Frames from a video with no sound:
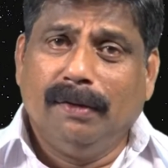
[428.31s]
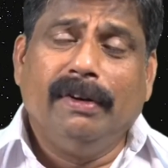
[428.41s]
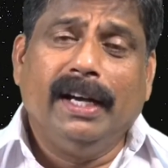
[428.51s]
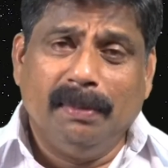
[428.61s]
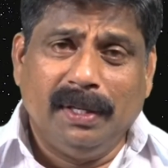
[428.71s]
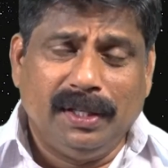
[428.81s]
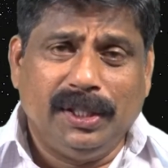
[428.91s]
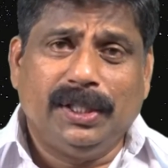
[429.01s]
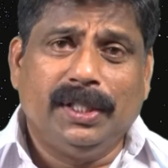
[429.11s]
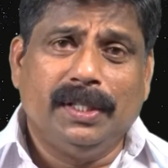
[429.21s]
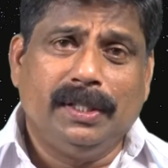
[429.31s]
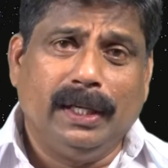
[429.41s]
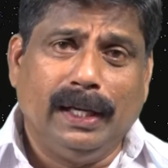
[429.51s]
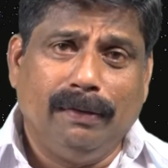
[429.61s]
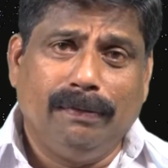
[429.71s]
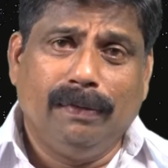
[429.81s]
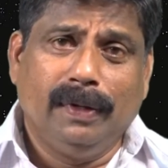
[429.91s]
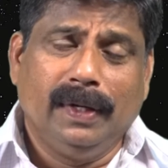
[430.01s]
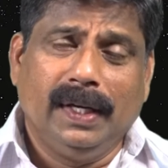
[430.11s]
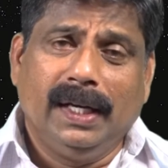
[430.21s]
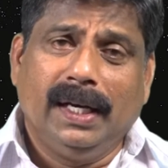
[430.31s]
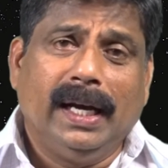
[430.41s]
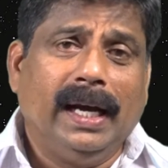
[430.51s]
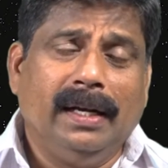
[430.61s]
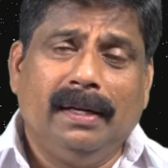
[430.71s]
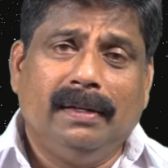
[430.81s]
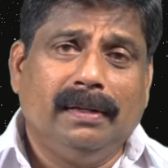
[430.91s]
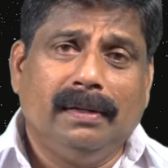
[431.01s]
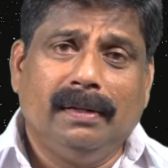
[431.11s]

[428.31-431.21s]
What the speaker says: vehement rejections in life, and